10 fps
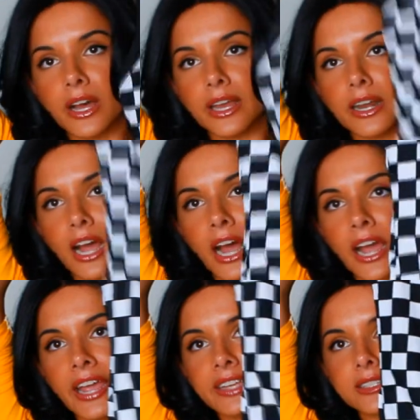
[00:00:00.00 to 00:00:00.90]
but
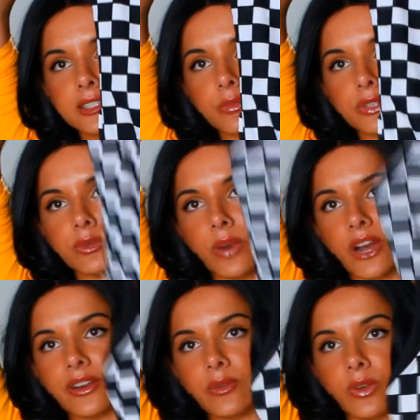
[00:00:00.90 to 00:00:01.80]
I simply
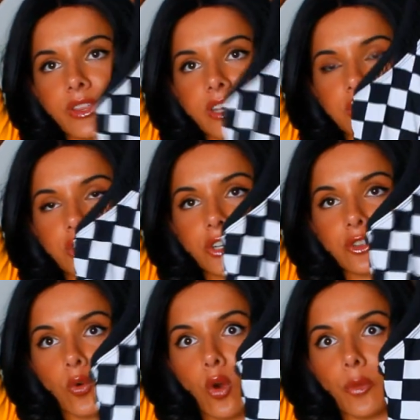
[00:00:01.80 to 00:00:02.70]
wear it with a
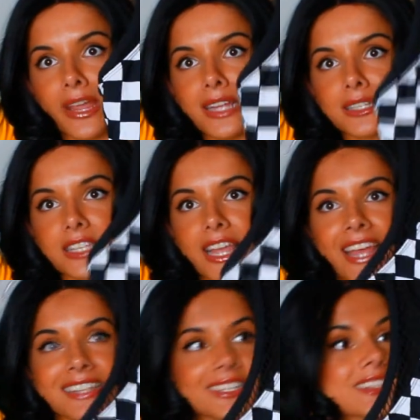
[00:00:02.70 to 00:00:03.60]
skirt or pants.
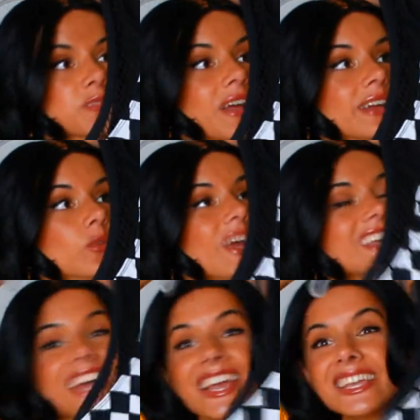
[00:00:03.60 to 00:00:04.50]
And since it's black and
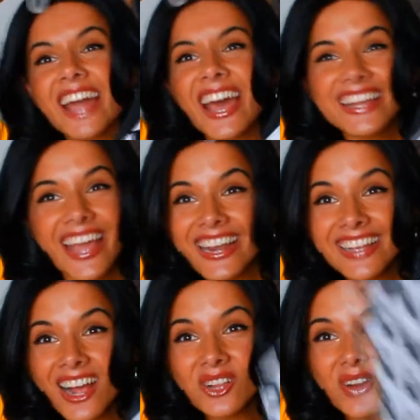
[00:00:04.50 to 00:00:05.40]
white, I can add any
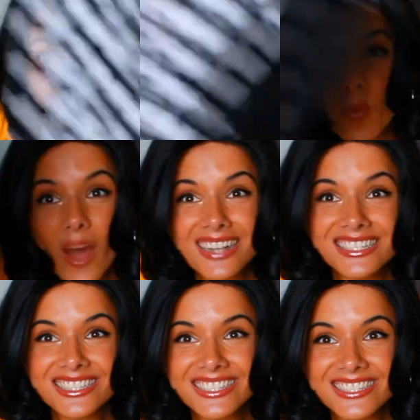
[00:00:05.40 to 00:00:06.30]
color I
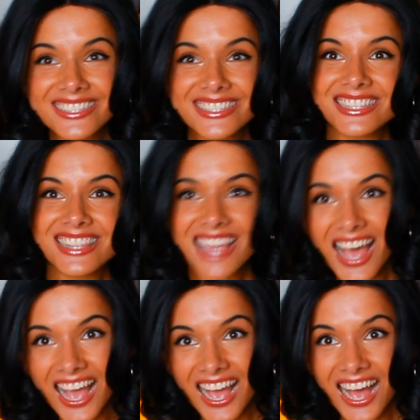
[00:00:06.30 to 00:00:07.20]
want.
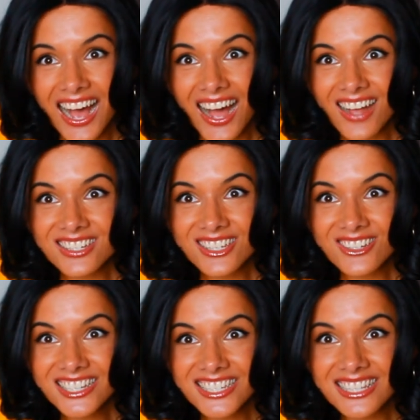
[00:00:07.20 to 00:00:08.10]
Onto the
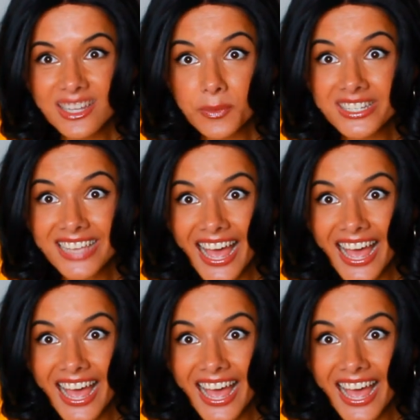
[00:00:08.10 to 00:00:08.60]
dresses and then we're